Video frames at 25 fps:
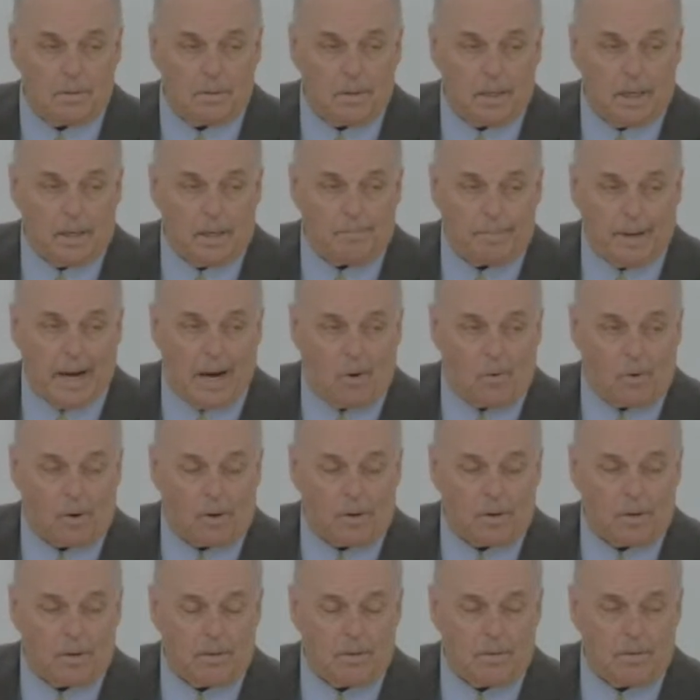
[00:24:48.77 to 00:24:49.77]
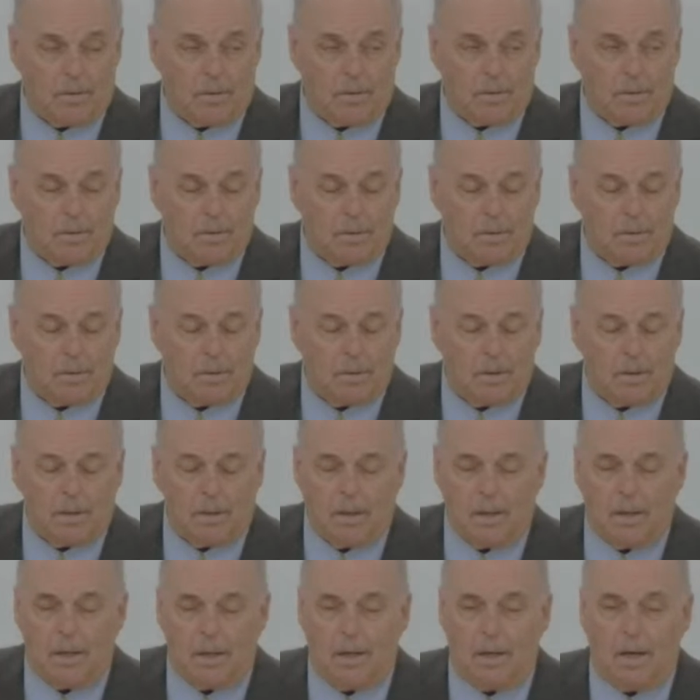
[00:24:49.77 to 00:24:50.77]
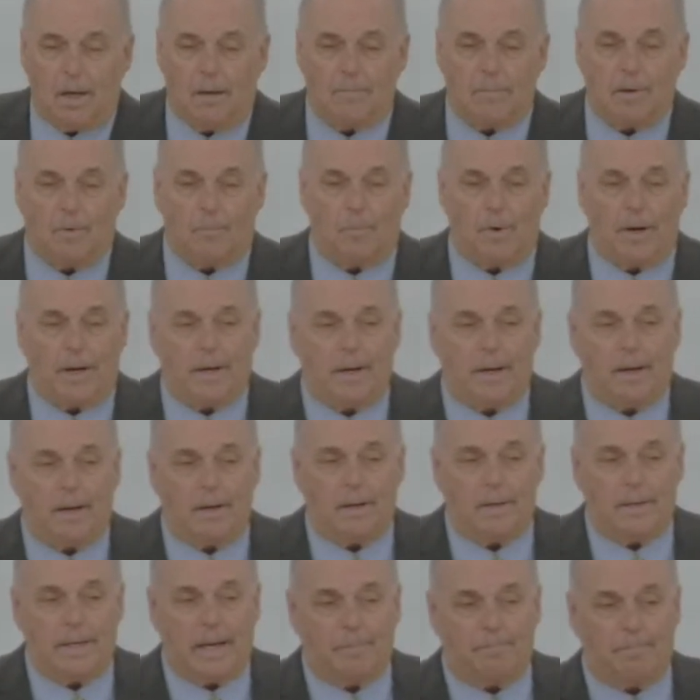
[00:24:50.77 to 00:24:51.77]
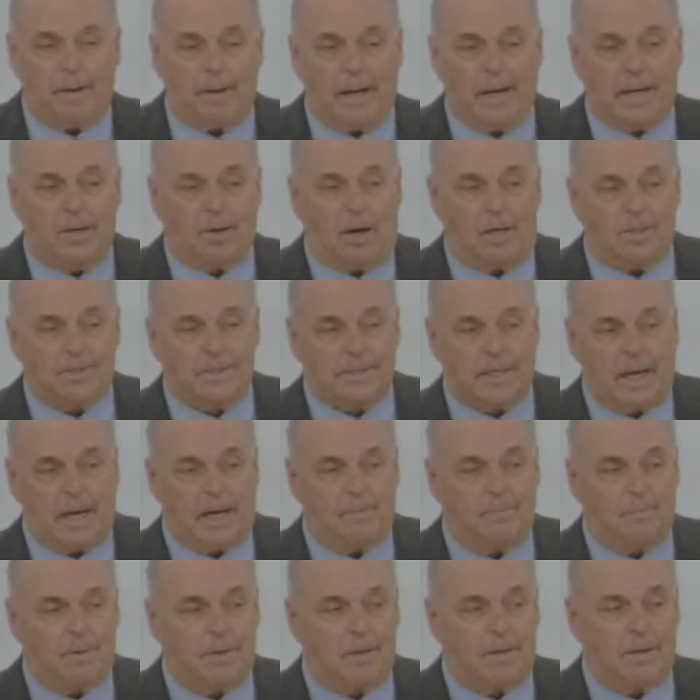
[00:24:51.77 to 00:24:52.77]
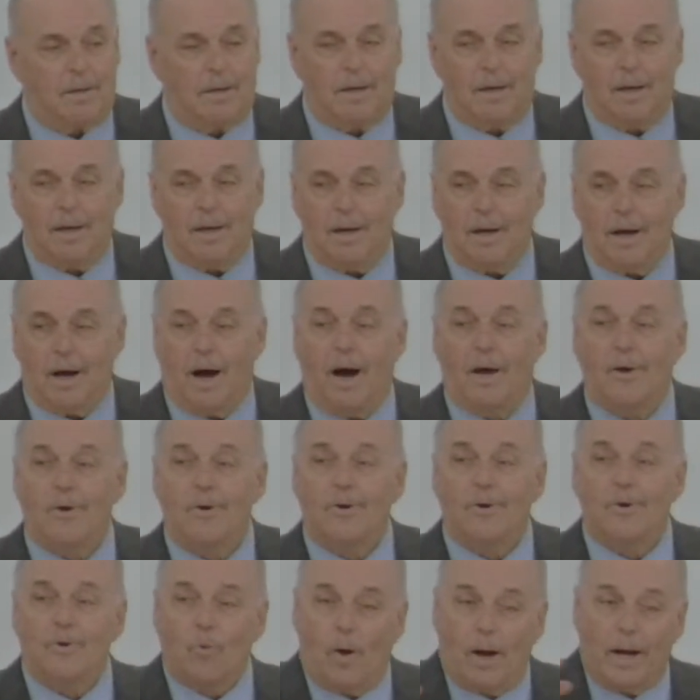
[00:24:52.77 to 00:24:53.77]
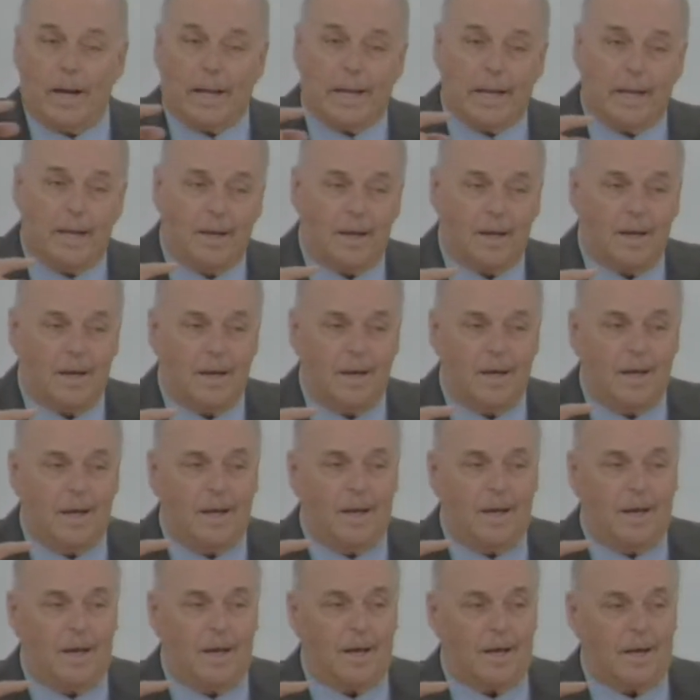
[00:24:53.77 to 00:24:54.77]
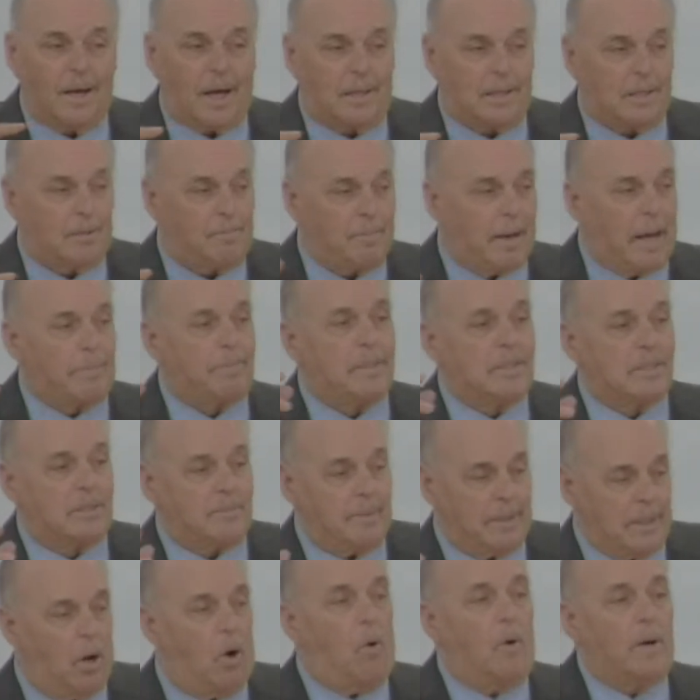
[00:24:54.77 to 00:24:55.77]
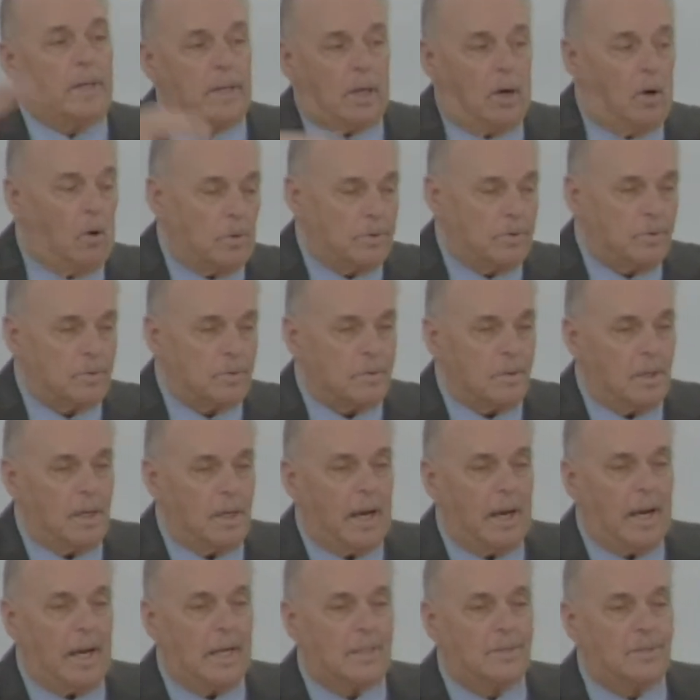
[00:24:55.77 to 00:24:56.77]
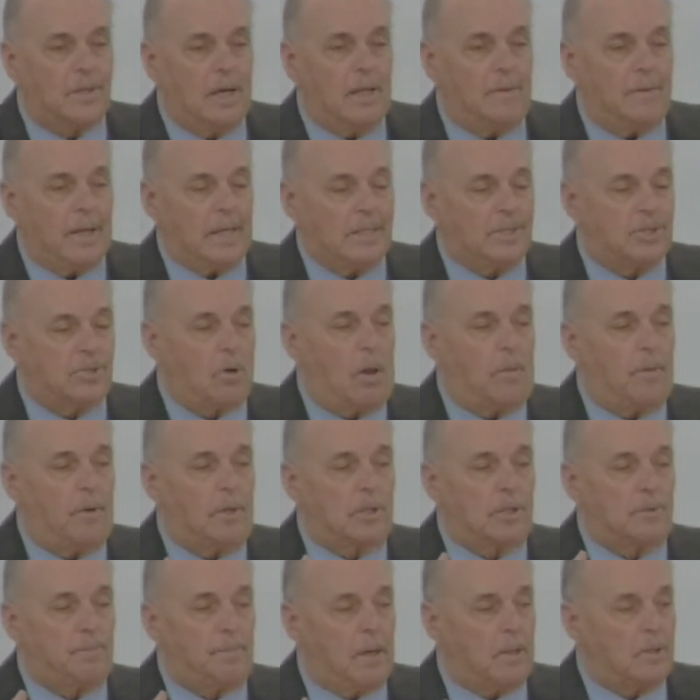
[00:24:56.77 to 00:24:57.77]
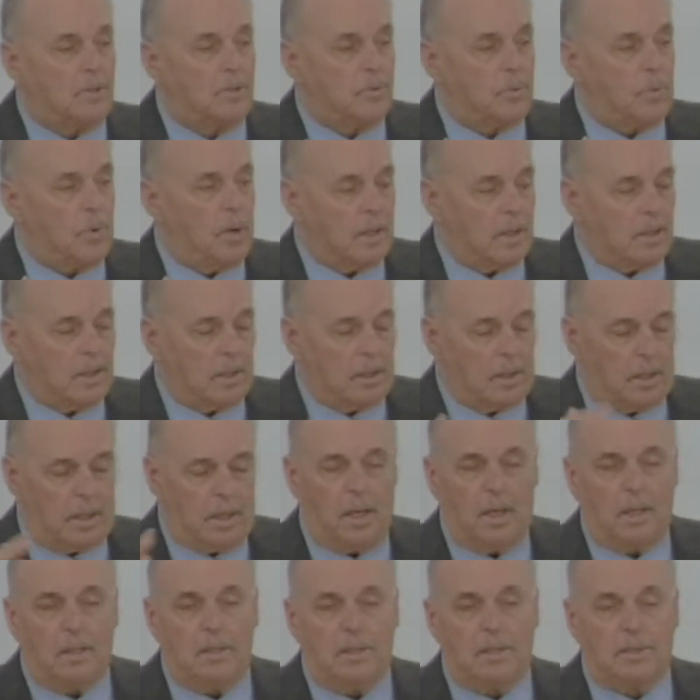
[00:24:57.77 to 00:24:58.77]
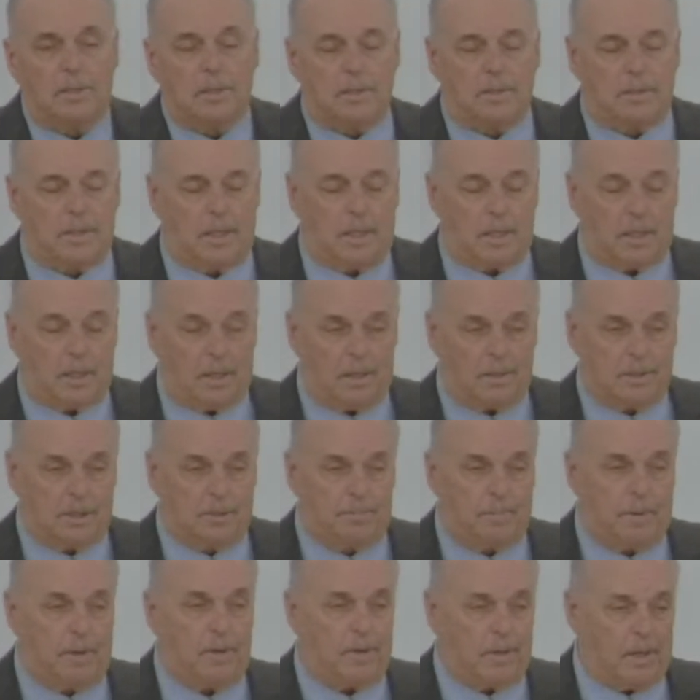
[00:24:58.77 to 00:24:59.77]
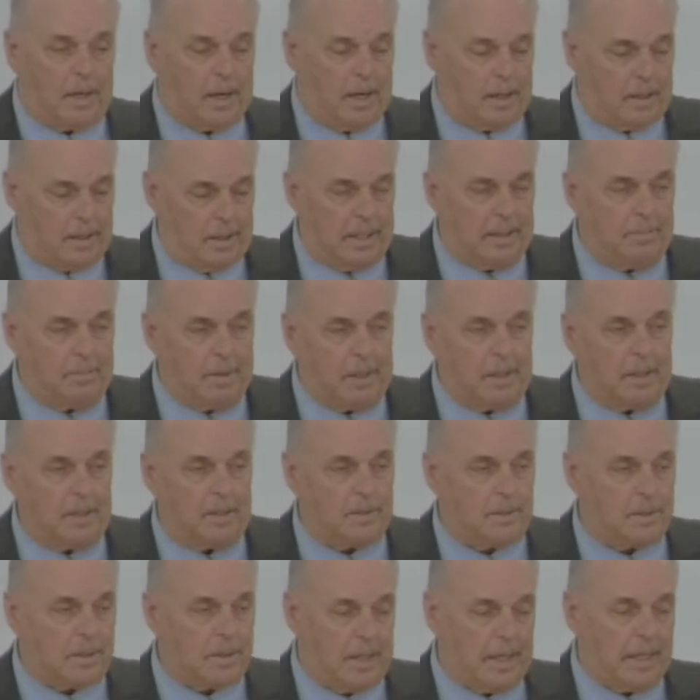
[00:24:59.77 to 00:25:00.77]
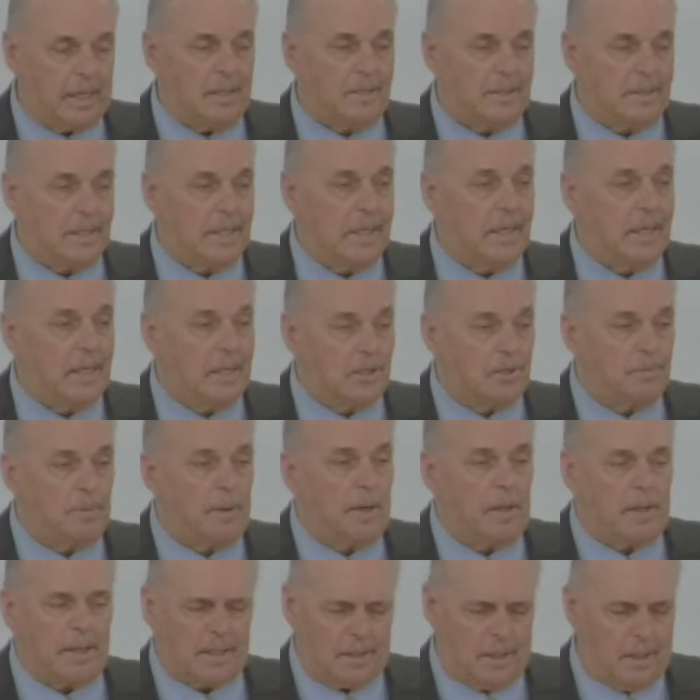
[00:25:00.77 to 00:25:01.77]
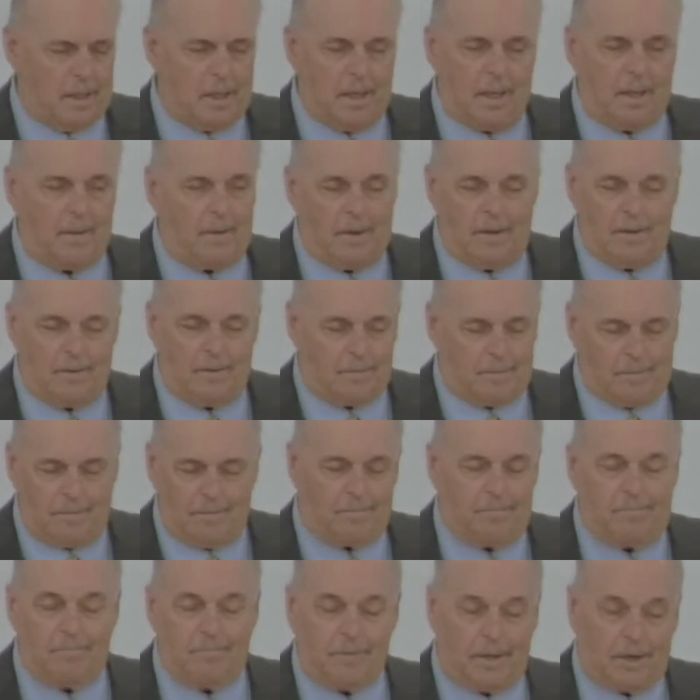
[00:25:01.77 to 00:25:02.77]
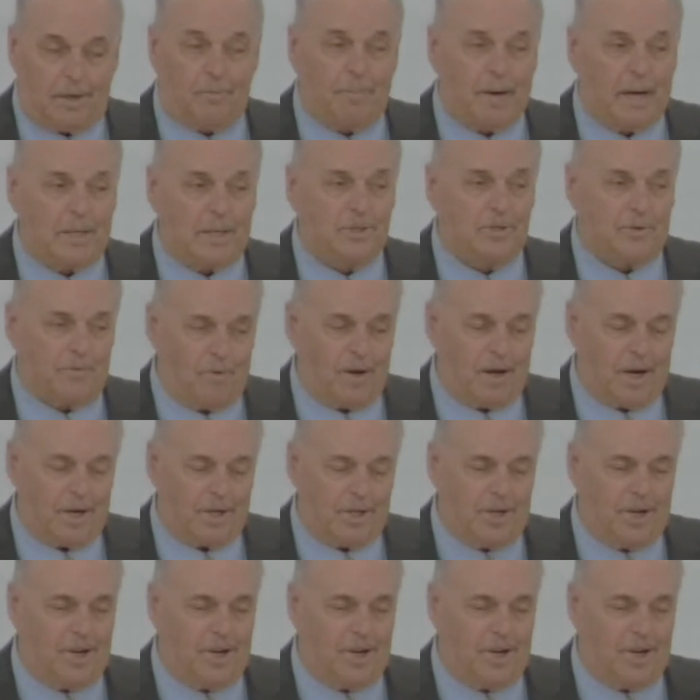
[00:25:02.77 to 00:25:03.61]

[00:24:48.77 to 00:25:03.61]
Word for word: and power. But when day of Pentecost came, 120 got the baptism in the Holy Ghost, and that's they saw their spirits were see, a spirit, a They can see the spirit. They can, they look past your flesh.